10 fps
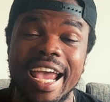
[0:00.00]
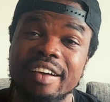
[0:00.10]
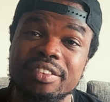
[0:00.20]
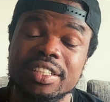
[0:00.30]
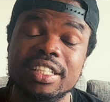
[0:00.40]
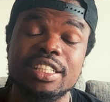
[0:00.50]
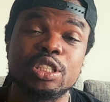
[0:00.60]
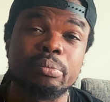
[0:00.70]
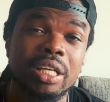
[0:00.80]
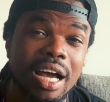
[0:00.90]
everything to
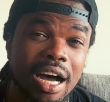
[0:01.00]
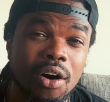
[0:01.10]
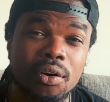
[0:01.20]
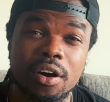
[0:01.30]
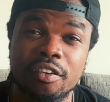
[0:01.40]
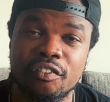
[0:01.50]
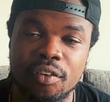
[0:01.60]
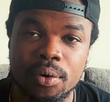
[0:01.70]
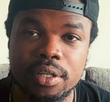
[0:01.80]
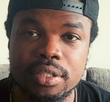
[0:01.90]
be out of
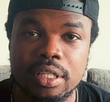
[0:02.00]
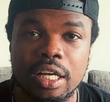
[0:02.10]
focus.